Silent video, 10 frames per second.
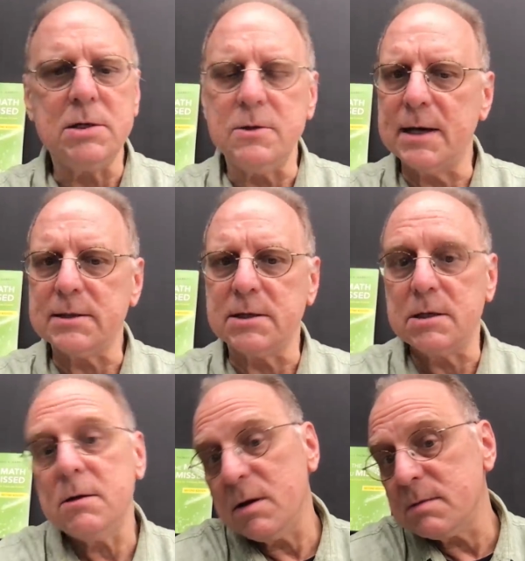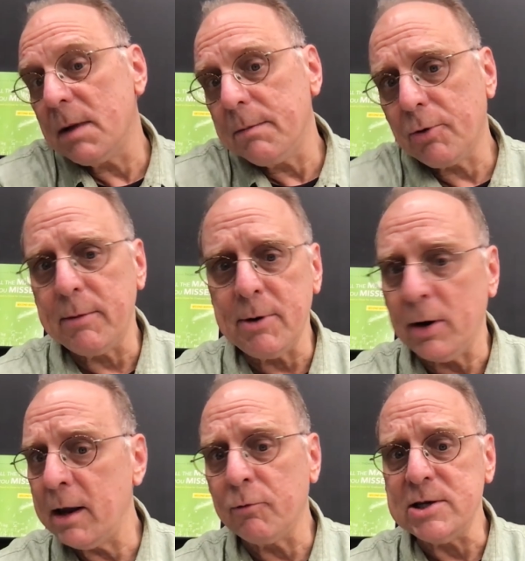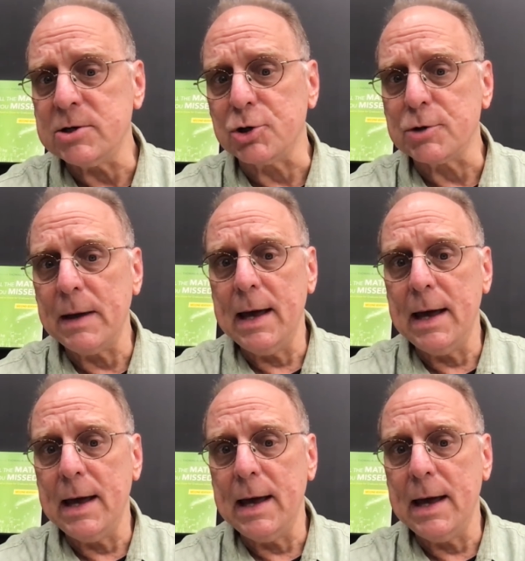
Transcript: 2002 is my primary area of research.